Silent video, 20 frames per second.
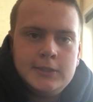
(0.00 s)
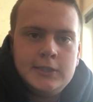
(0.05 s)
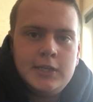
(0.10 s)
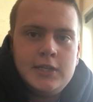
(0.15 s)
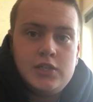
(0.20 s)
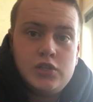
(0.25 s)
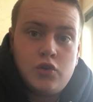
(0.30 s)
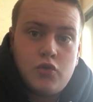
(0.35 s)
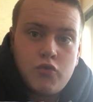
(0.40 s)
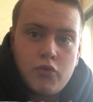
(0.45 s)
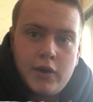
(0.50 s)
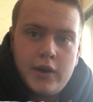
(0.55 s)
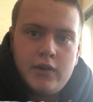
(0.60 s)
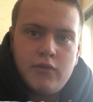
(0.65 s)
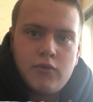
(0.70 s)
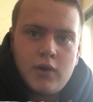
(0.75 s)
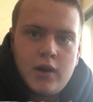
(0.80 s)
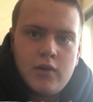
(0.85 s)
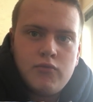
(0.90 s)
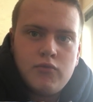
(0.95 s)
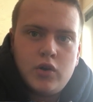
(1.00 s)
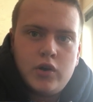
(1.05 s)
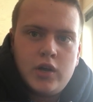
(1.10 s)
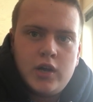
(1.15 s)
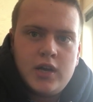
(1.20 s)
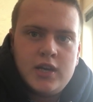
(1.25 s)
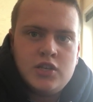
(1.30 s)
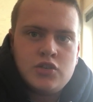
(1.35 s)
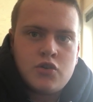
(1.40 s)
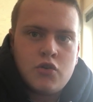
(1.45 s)
He's a great route runner.
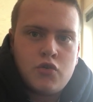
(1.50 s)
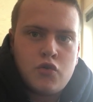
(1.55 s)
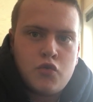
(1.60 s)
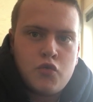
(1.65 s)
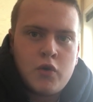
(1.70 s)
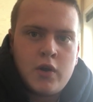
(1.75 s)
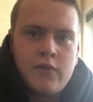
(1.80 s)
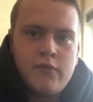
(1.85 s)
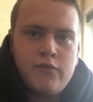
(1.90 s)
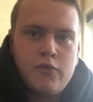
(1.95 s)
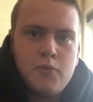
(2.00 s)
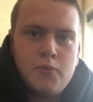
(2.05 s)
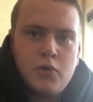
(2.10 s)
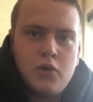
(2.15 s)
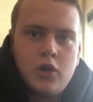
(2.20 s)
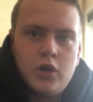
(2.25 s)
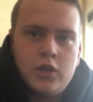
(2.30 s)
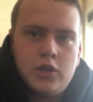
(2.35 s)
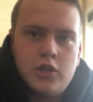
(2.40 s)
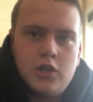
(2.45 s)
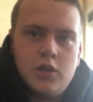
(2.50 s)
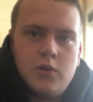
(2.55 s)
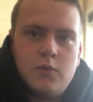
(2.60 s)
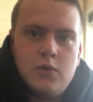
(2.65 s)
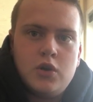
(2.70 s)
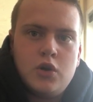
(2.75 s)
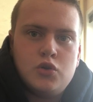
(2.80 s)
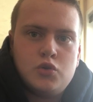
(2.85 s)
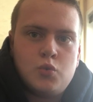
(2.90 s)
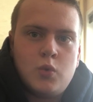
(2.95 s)
He's got great football IQ,
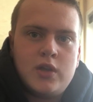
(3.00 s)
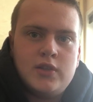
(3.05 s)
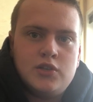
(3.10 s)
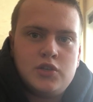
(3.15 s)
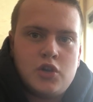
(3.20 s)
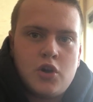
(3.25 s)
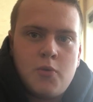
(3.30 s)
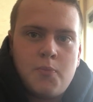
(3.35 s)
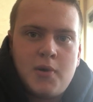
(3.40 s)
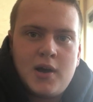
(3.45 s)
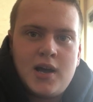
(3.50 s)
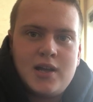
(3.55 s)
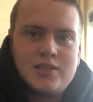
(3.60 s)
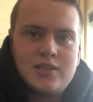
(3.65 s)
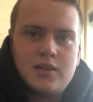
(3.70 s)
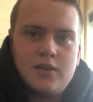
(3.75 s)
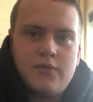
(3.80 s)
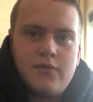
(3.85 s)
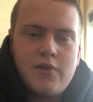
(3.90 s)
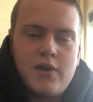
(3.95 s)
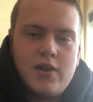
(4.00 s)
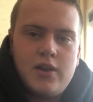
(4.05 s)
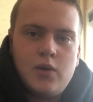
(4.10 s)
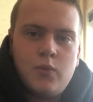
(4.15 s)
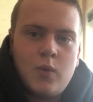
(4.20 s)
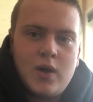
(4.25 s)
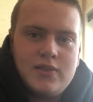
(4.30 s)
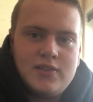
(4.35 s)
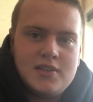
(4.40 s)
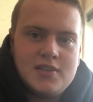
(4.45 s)
knows when to go past the defender,
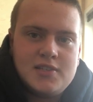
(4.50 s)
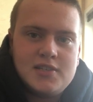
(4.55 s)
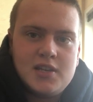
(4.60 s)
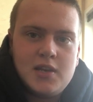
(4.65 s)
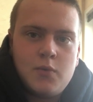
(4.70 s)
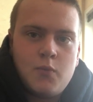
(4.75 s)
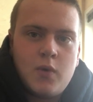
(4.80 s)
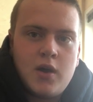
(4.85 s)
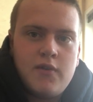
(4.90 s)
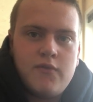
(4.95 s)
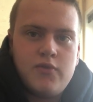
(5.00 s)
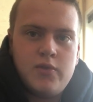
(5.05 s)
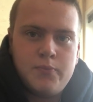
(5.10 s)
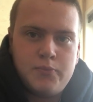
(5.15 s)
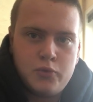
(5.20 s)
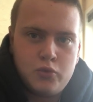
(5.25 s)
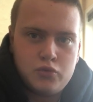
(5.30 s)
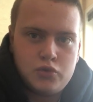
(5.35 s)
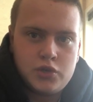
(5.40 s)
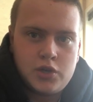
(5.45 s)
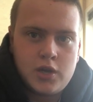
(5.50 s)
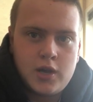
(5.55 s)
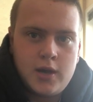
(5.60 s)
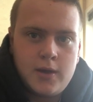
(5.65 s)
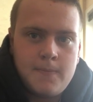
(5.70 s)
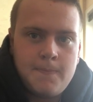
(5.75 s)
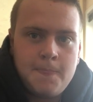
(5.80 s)
when to sit and wait for the ball to come.